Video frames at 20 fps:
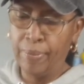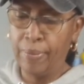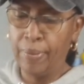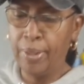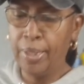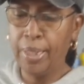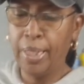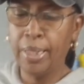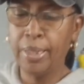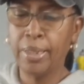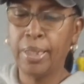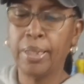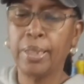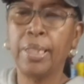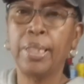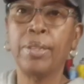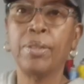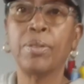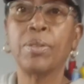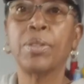And then just
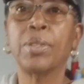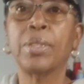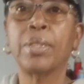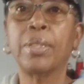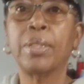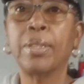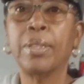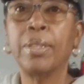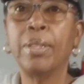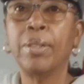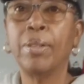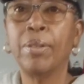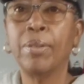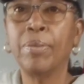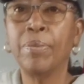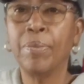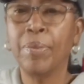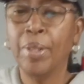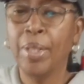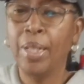little,
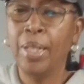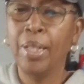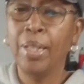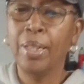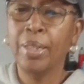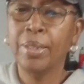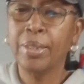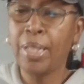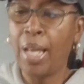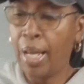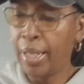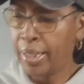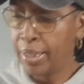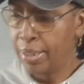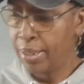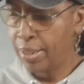stocking